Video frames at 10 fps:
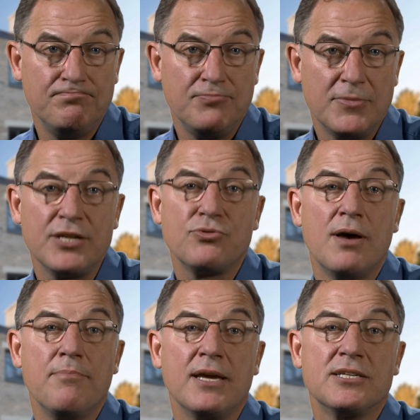That's why
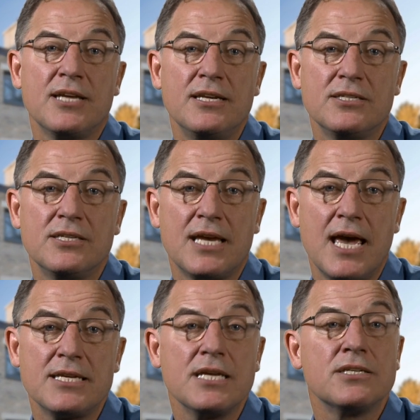it makes sense to
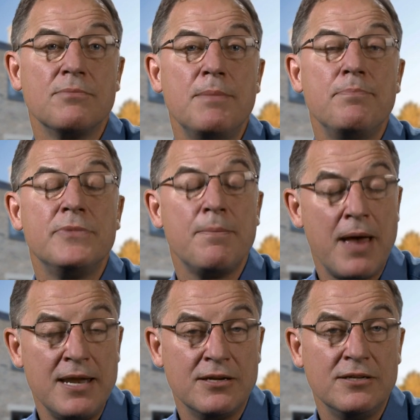get some
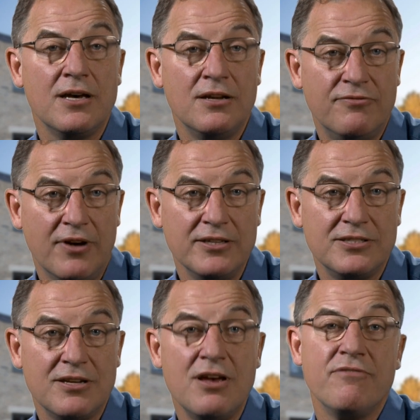independent
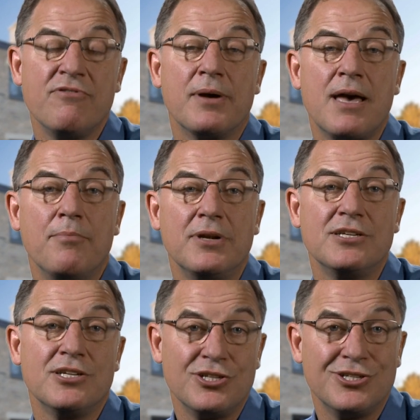advice from a company
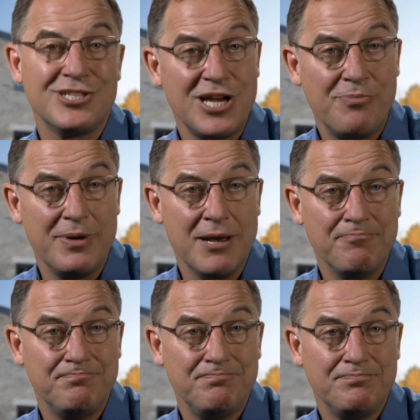such as CLPM.
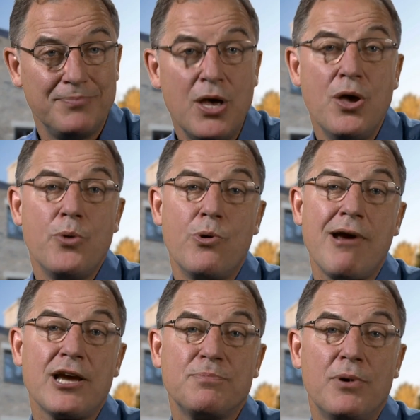We're
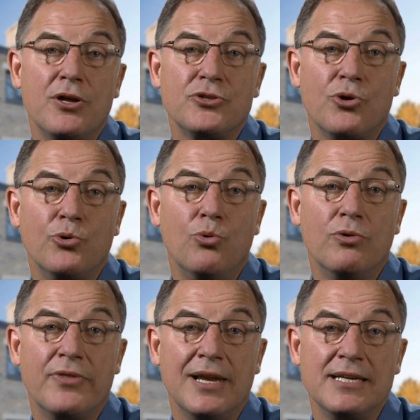experts on all
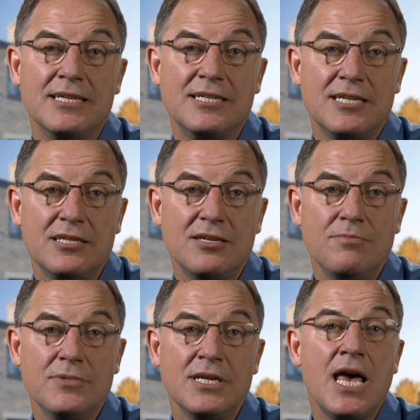of the latest
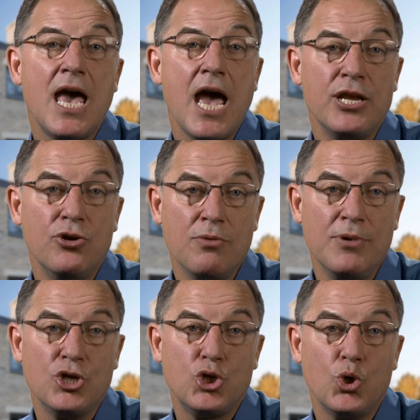systems, and you can be
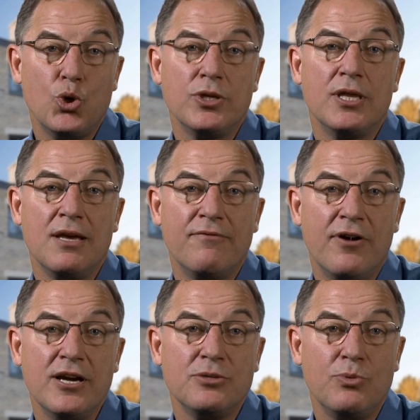assured that the
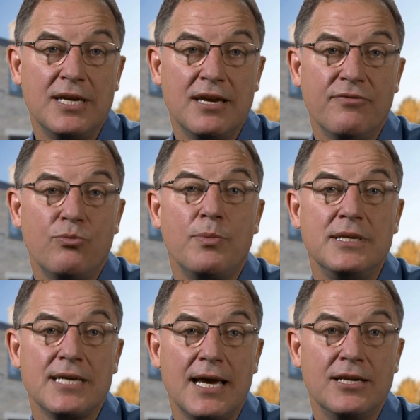advice we give will be
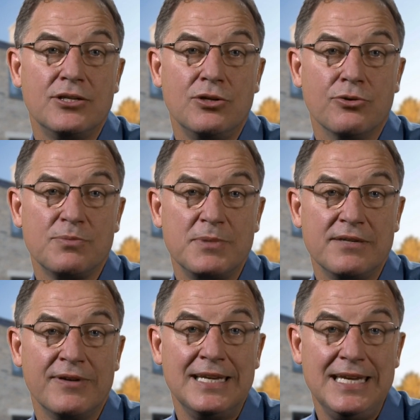tailored to your
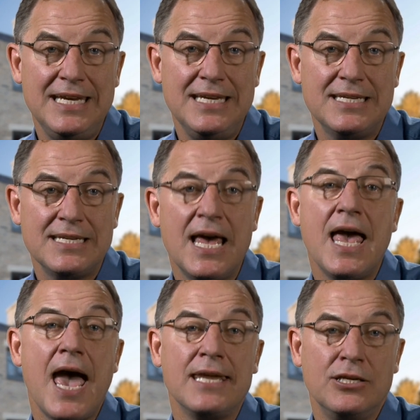specific needs
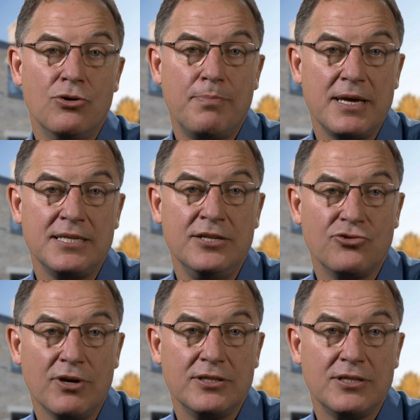and in your best
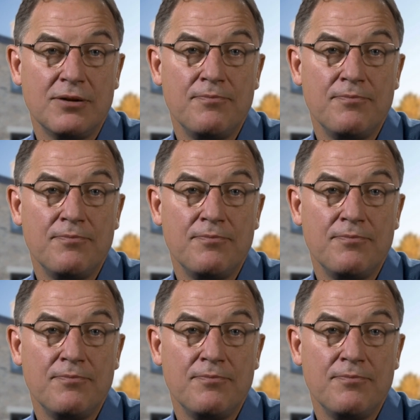interests.